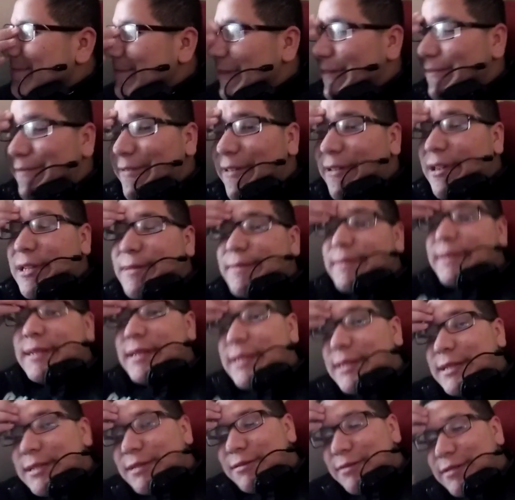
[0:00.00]
My friend asked me
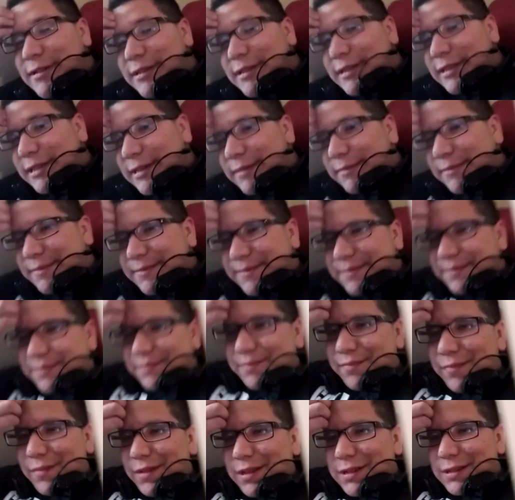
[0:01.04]
to join them.
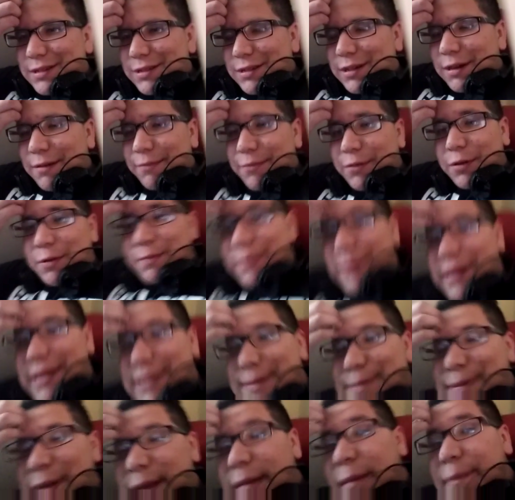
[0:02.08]
So I'm
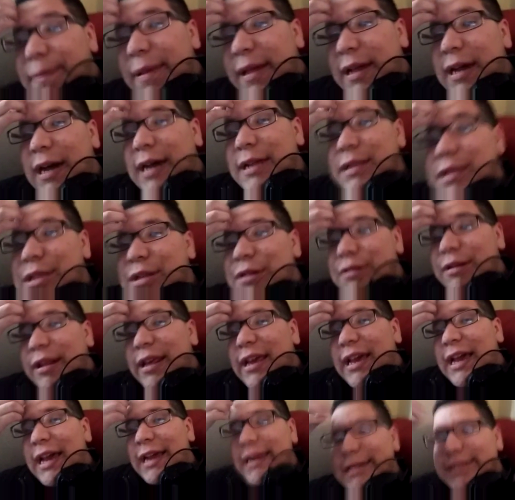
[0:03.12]
Roblox, but I'll play Call of
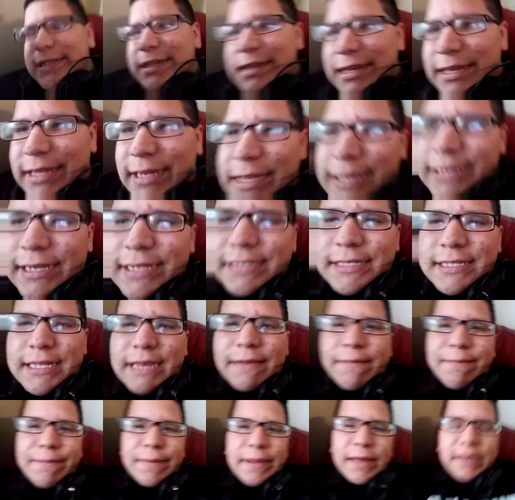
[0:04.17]
Duty actually, because
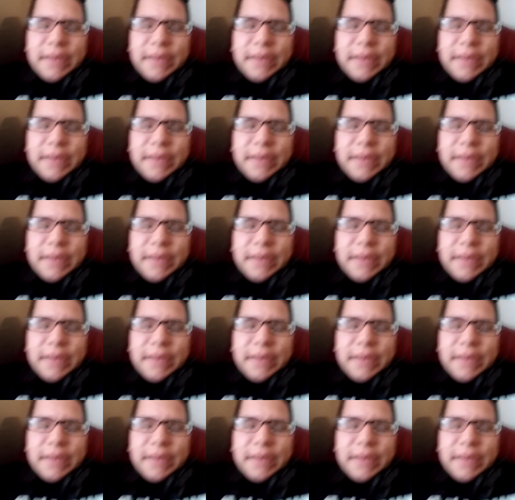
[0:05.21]
I haven't